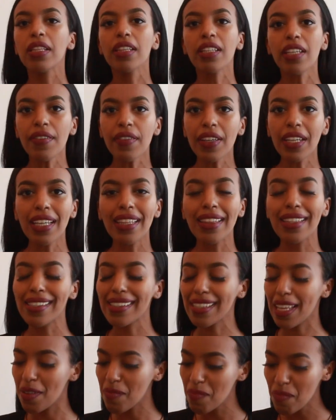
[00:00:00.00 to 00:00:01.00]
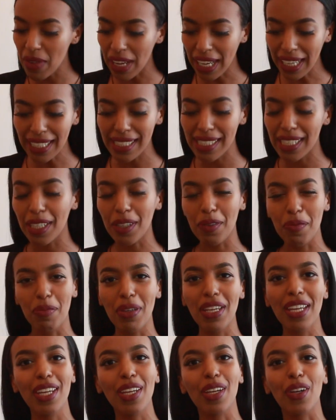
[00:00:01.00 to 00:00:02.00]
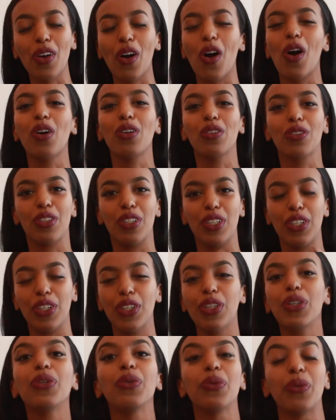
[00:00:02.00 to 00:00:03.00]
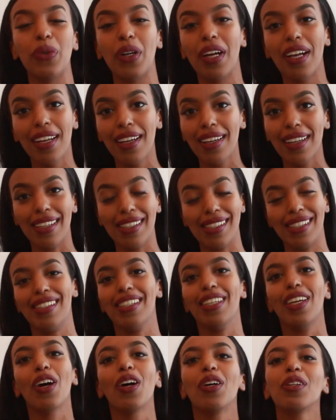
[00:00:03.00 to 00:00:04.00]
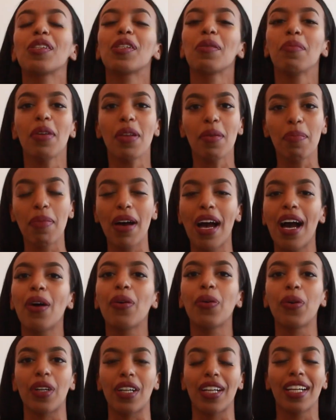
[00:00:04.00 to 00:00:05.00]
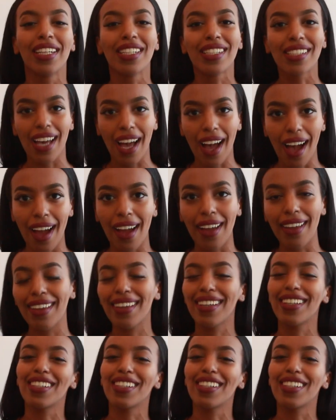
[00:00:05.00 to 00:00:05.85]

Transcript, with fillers: Believing in this amazing being called you is the ultimate power to high